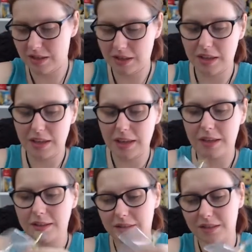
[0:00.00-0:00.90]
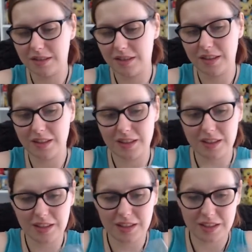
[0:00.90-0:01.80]

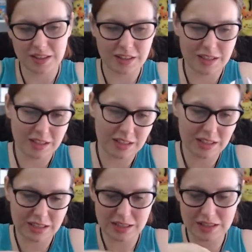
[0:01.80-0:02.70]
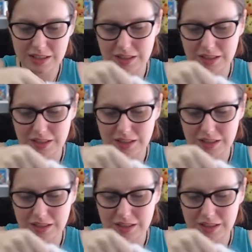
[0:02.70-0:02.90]
Nothing is said.